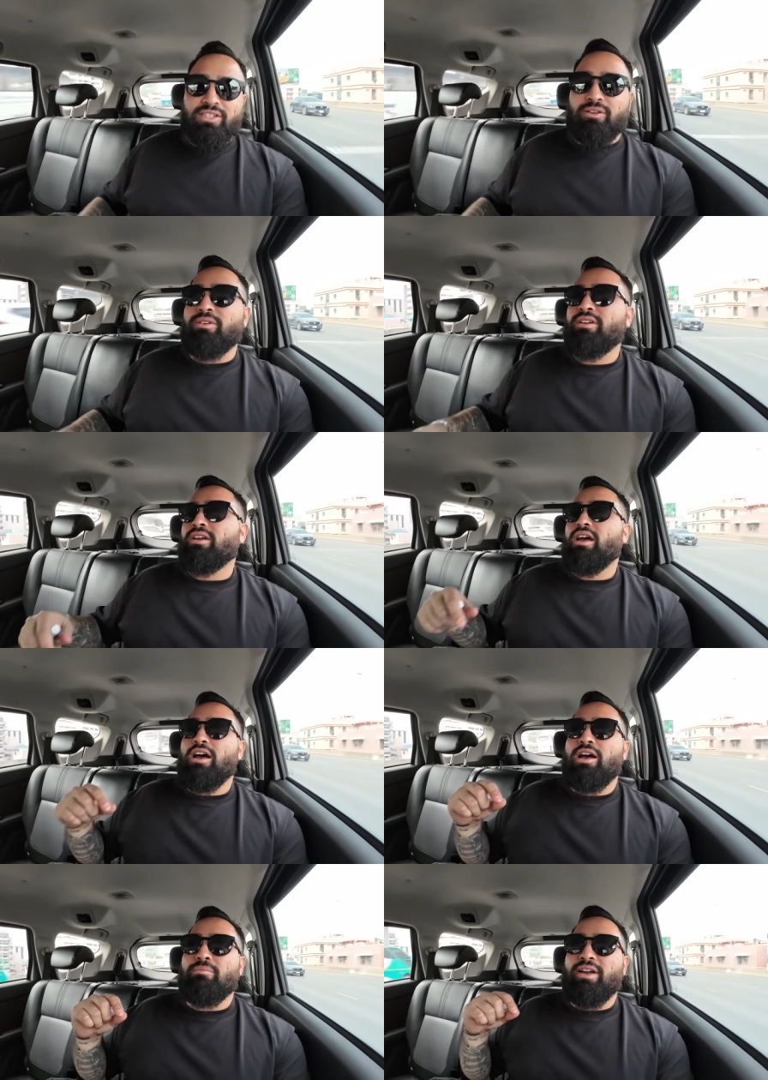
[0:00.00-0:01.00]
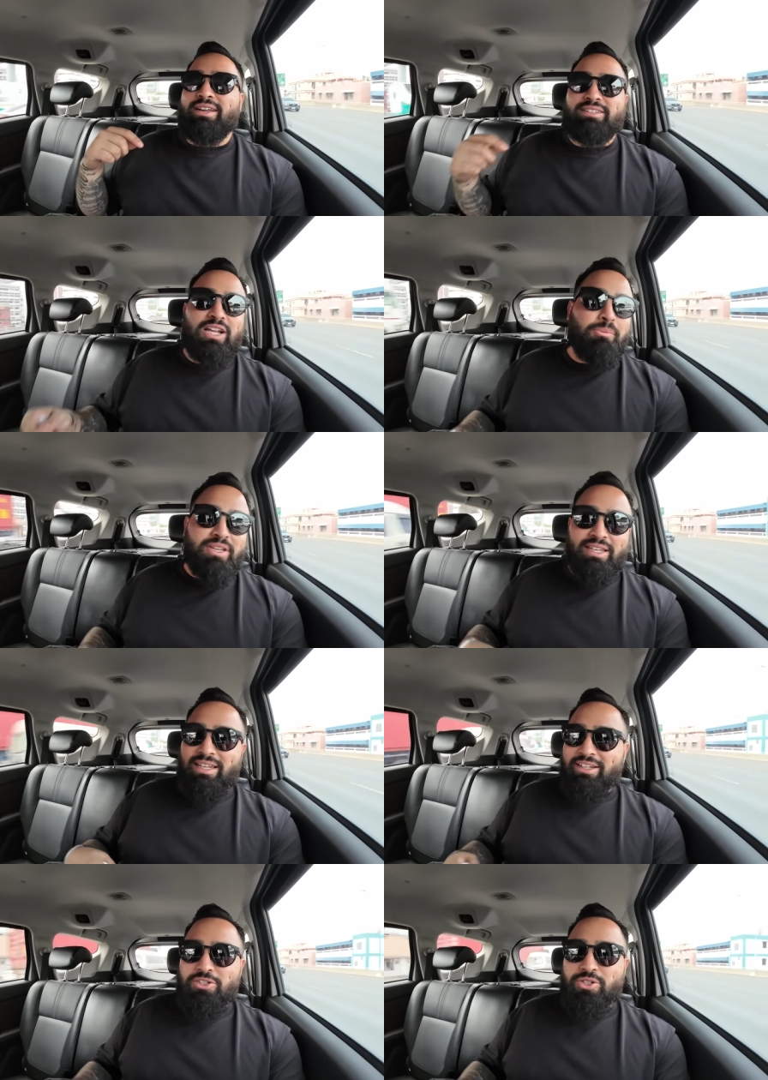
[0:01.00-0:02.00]
so I gotta stop eating
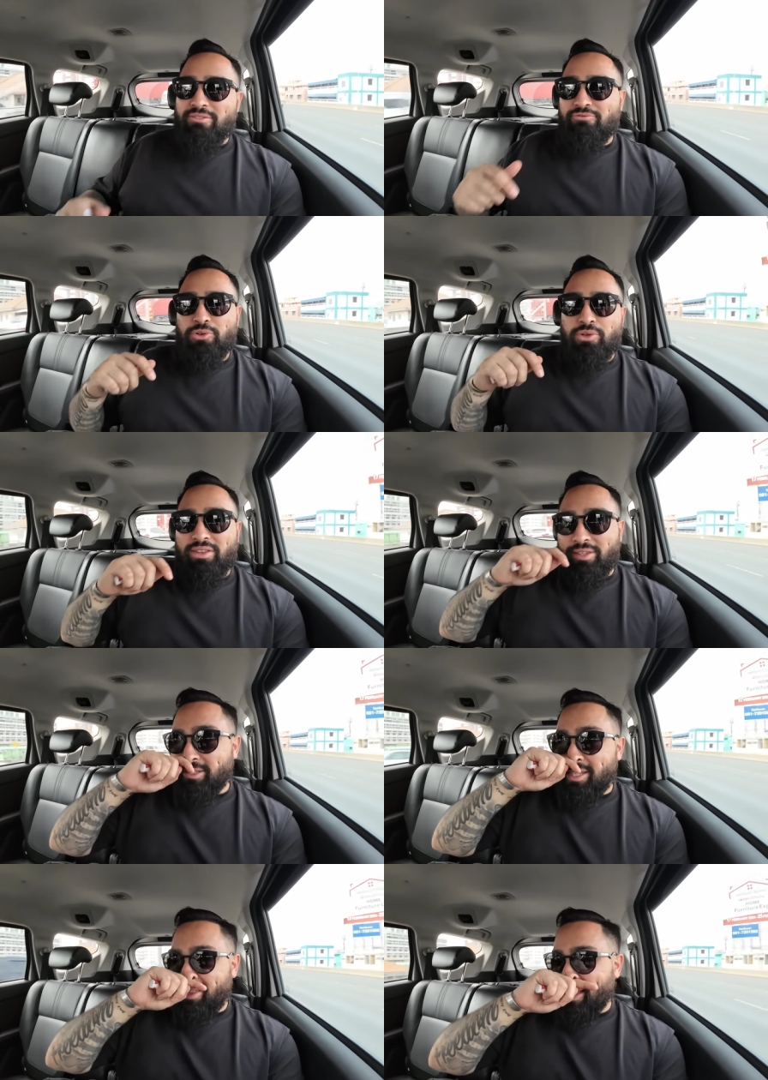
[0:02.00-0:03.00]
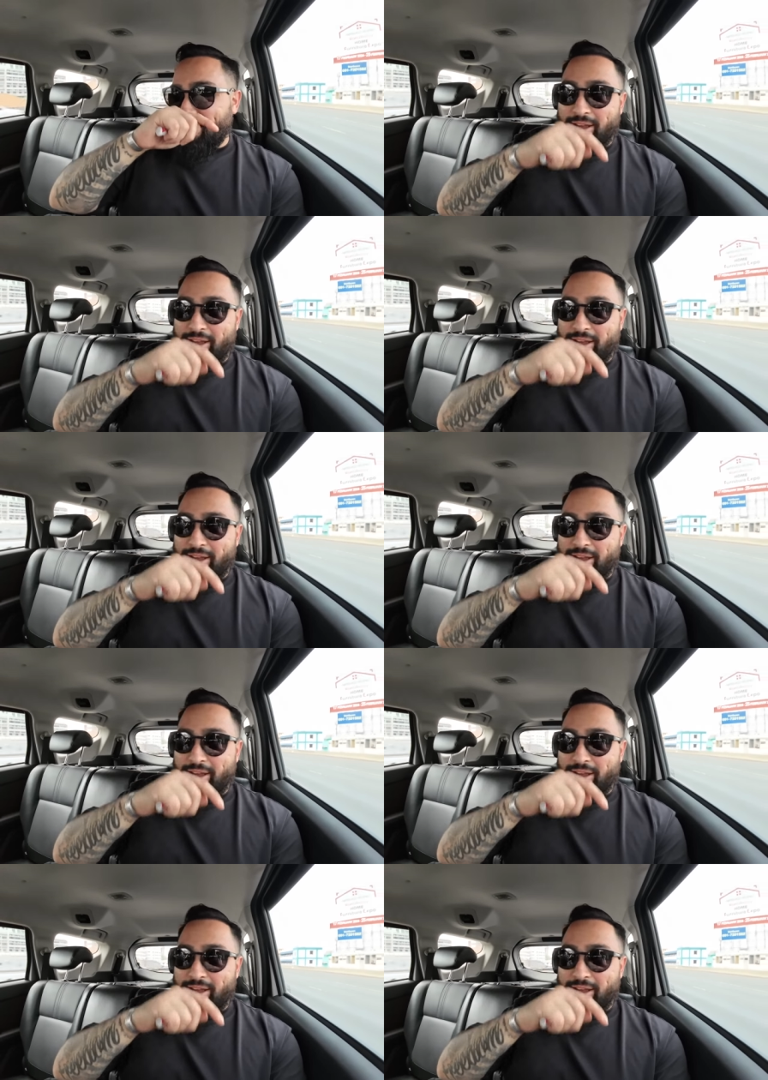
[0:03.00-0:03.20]
like street food and things like that.